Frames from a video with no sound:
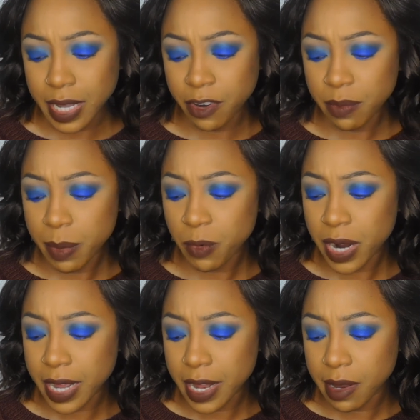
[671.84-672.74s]
Can't remember
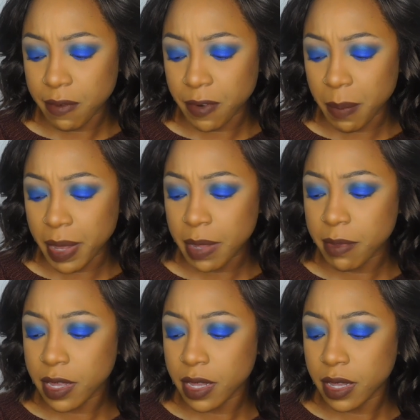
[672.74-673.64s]
where I got that from.
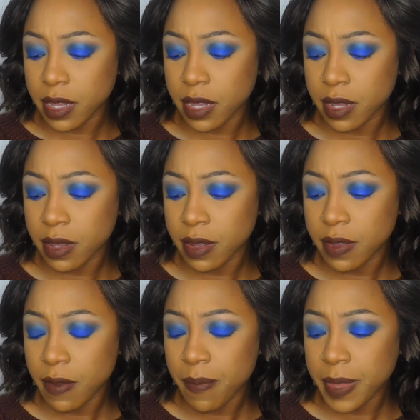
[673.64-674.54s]
Maybe
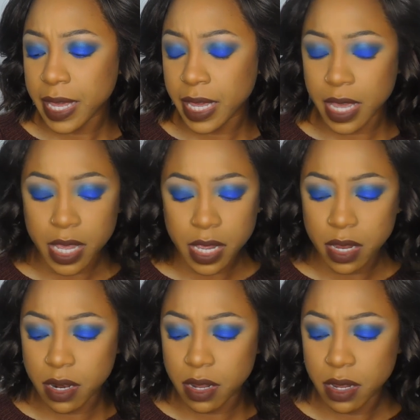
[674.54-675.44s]

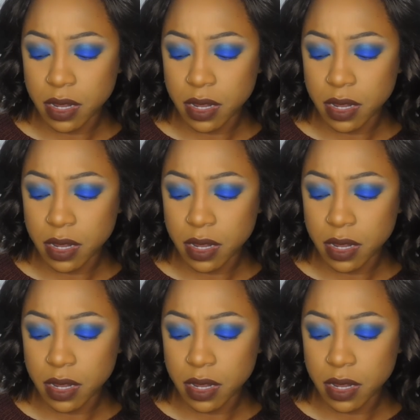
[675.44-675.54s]
in